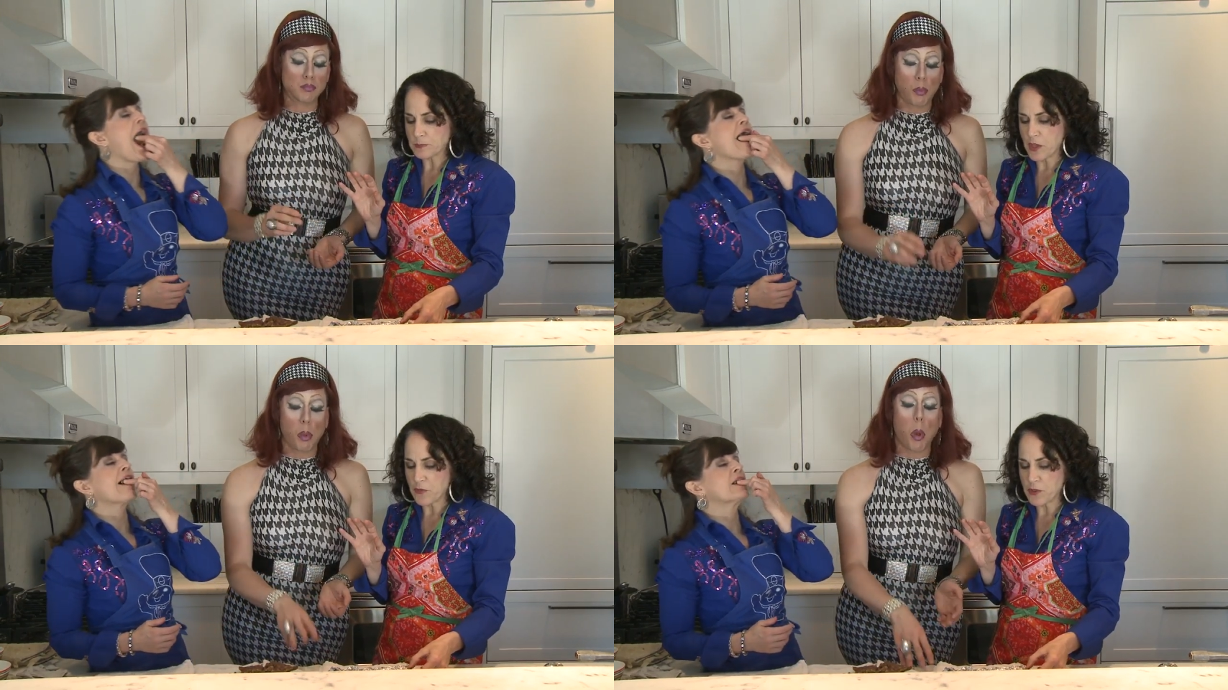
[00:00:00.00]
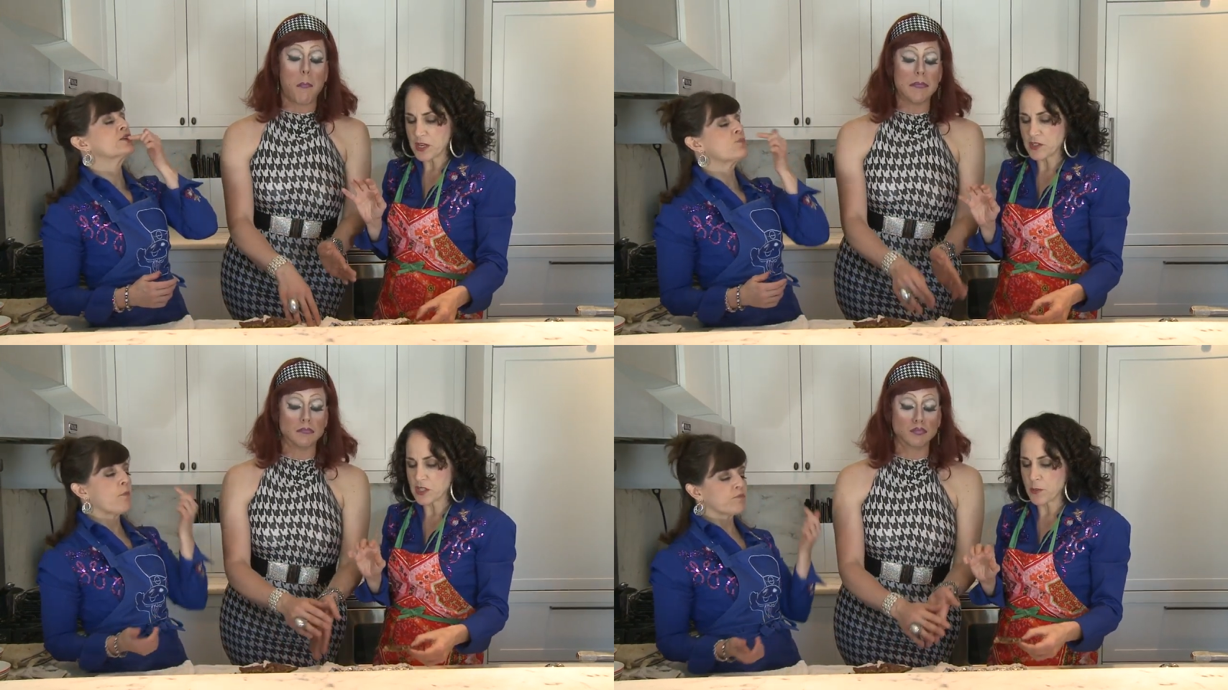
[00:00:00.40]
Speaker 1: if you
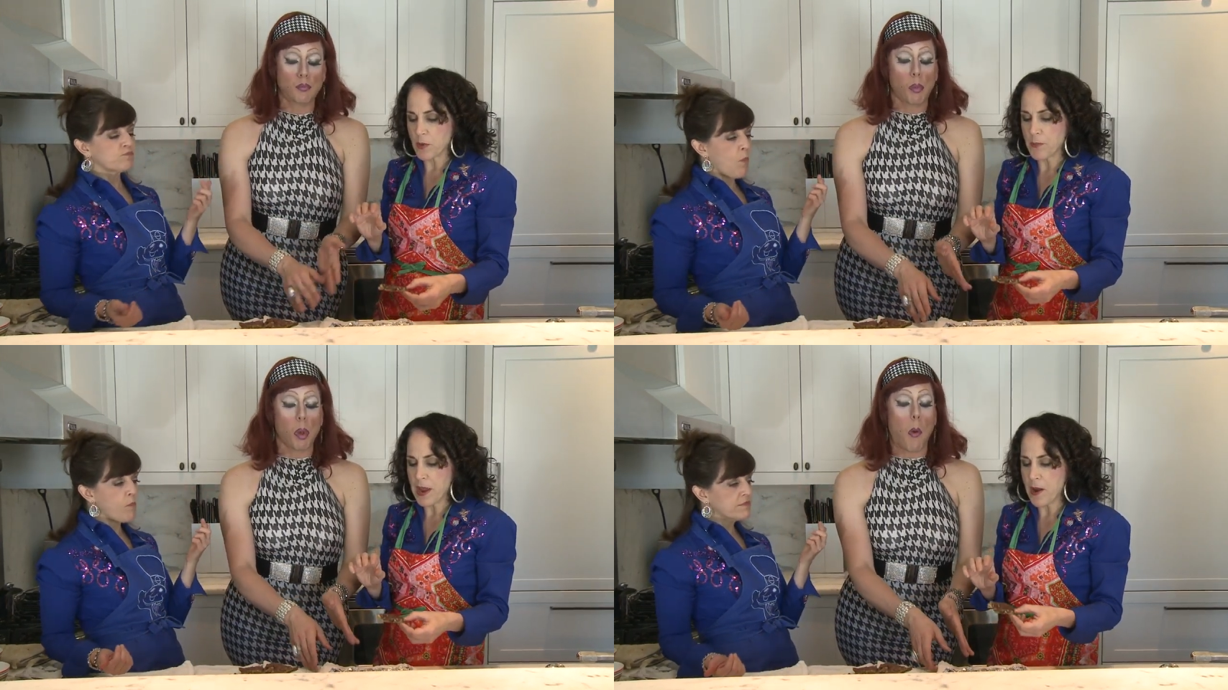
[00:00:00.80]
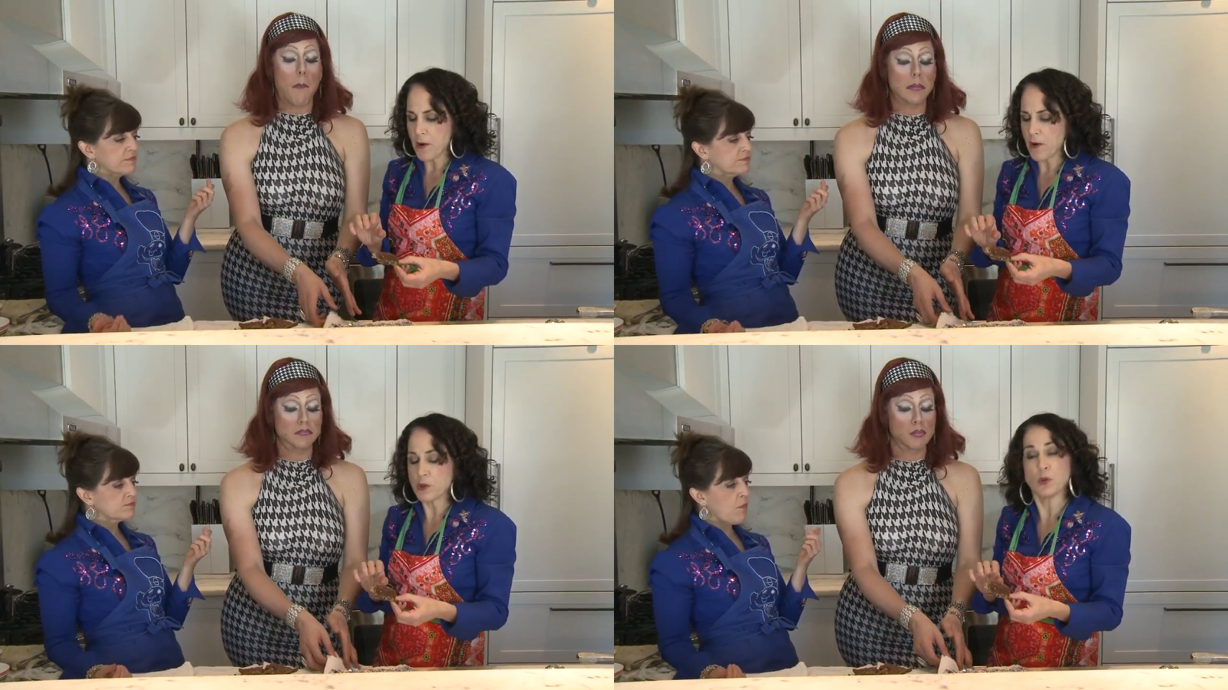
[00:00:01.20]
need some
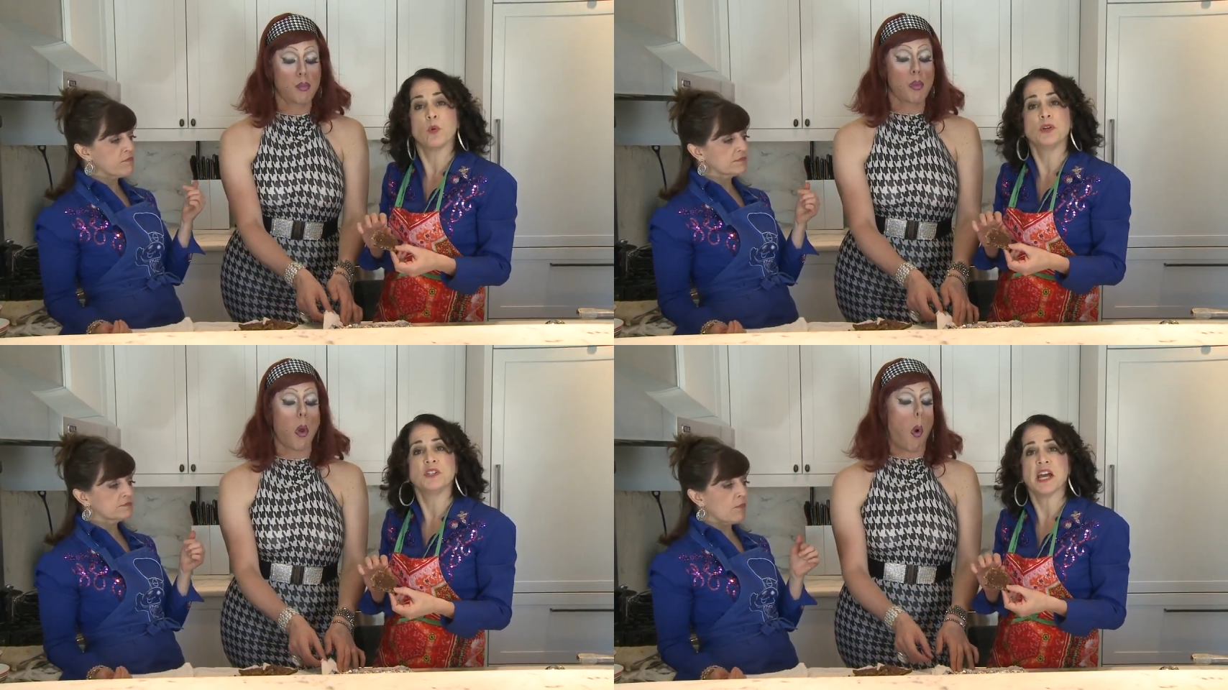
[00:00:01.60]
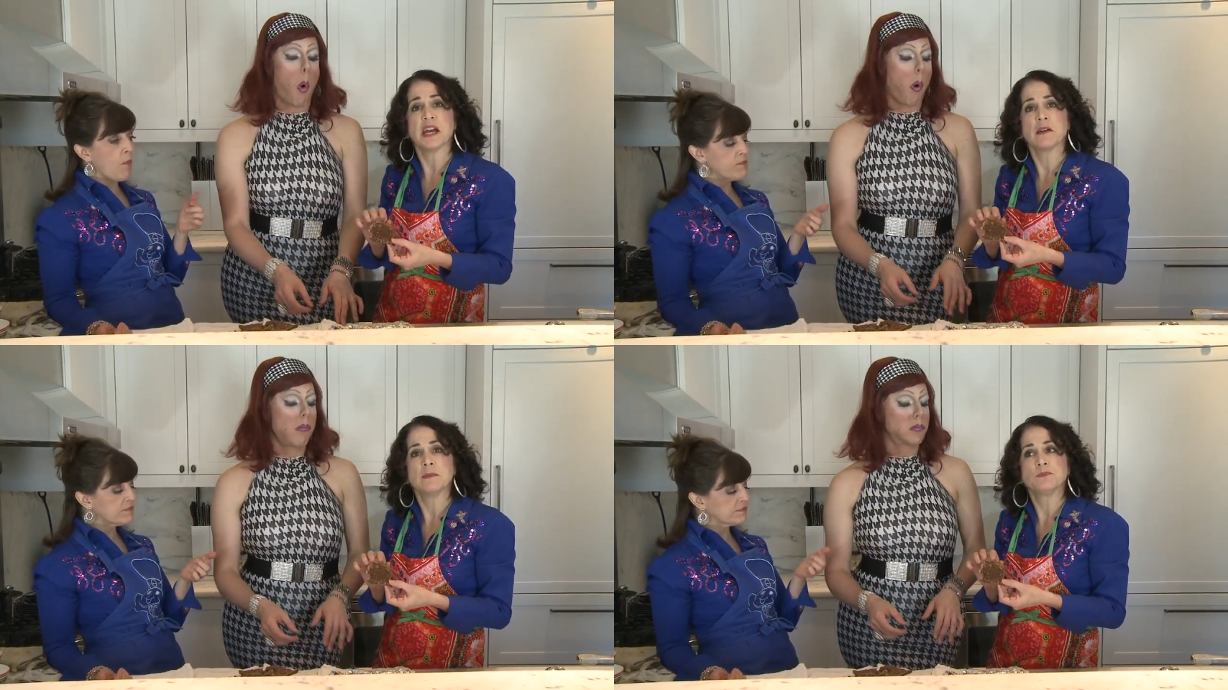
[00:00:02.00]
repair on your wood
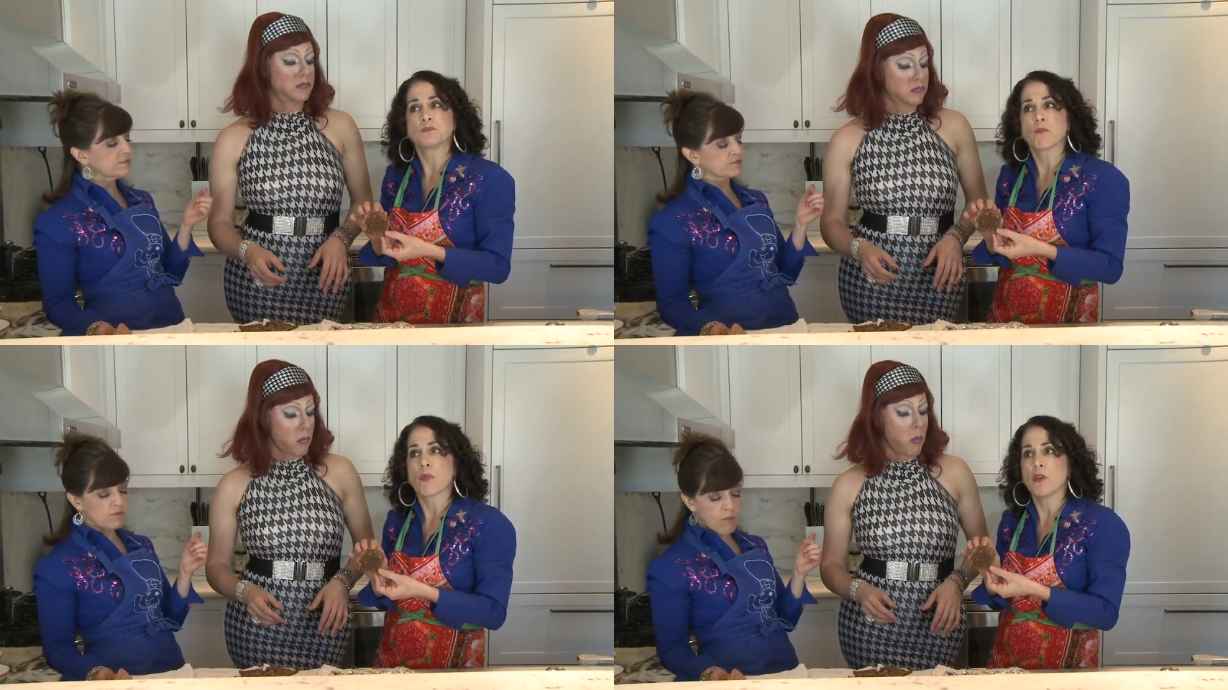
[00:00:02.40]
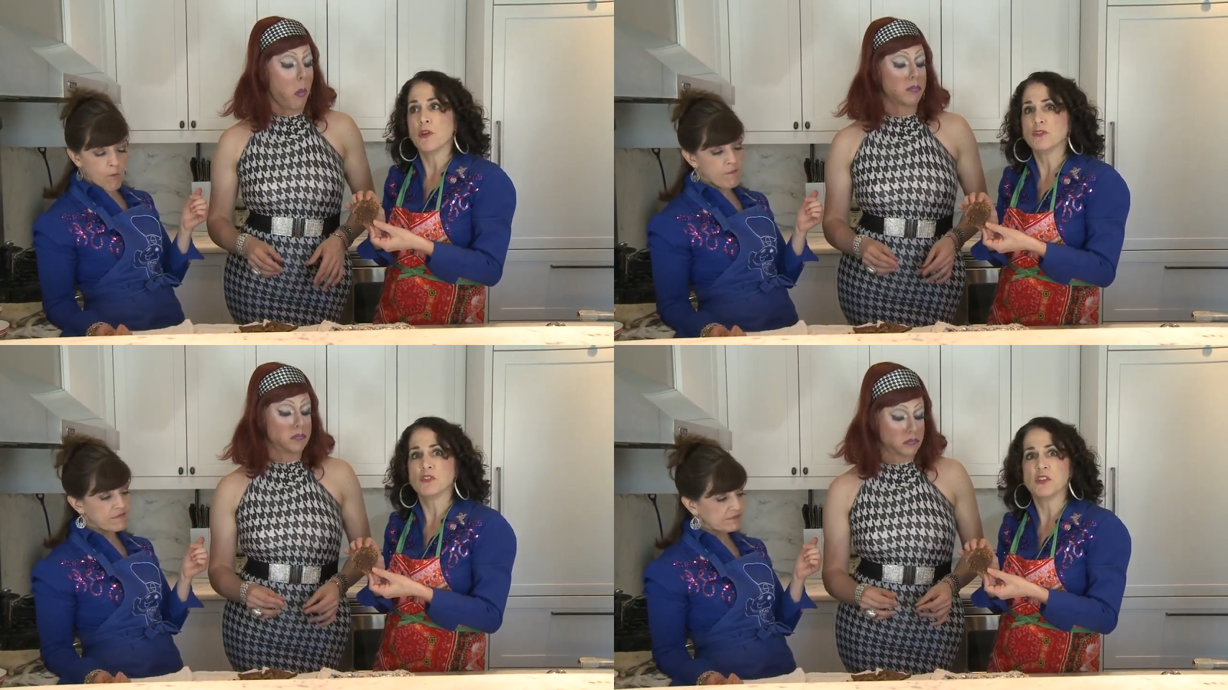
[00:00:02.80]
deck. You
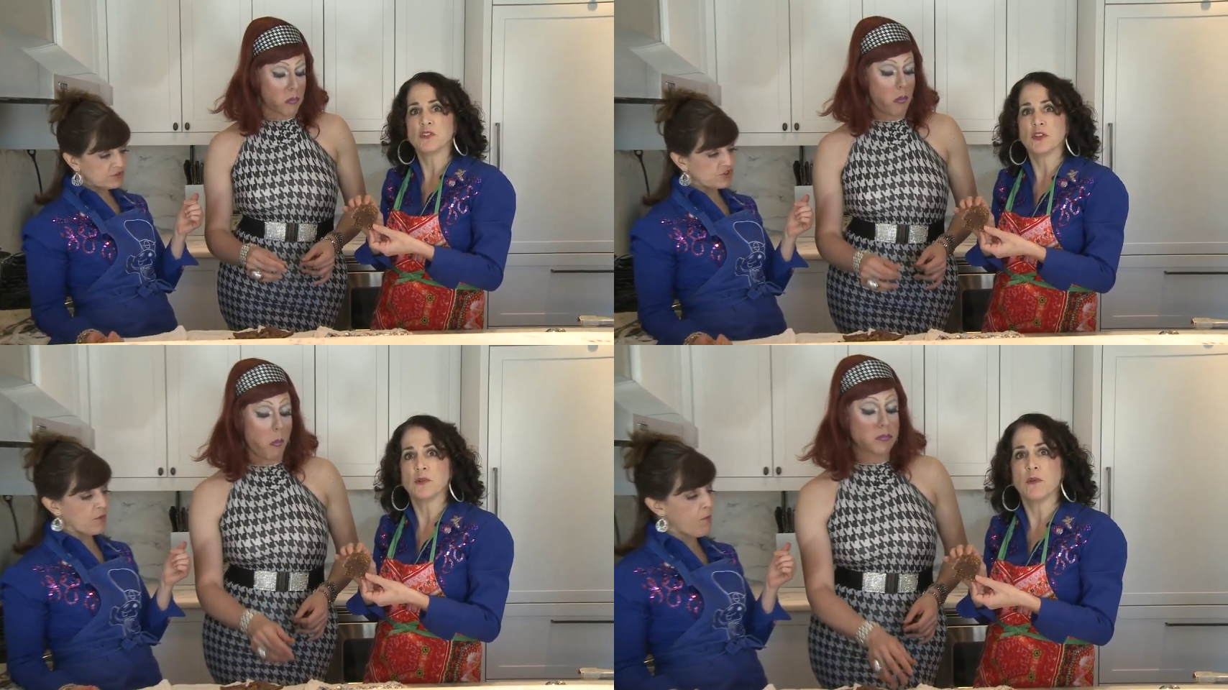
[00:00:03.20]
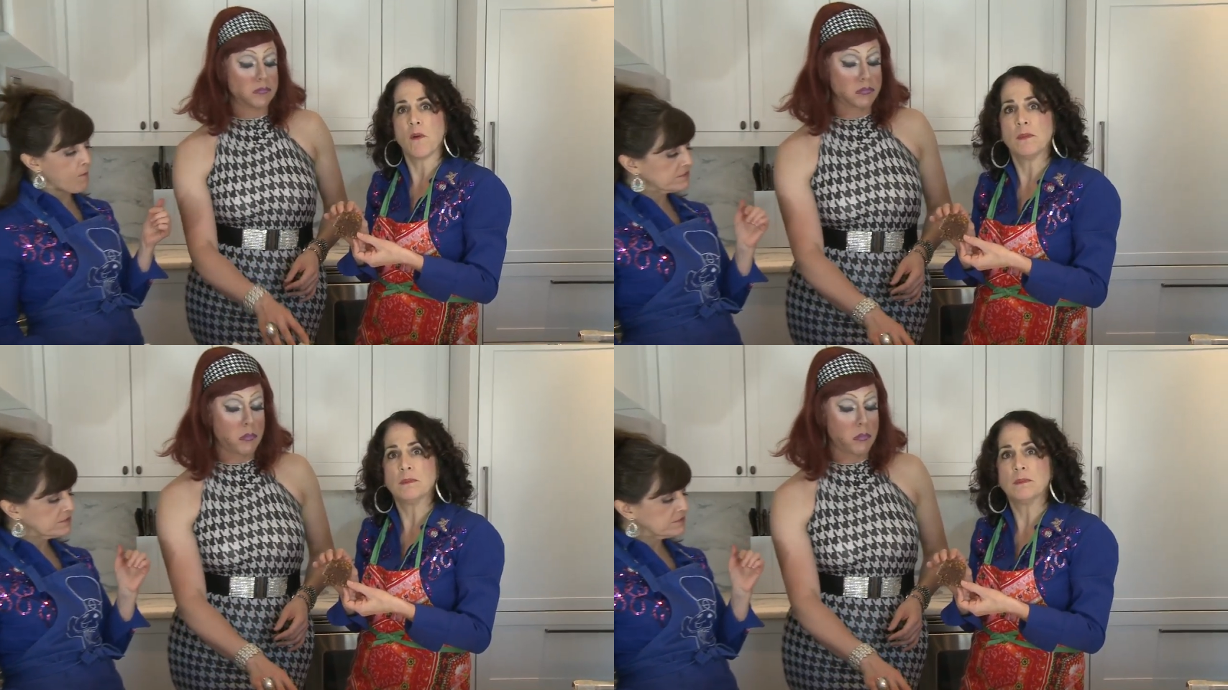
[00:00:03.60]
use these little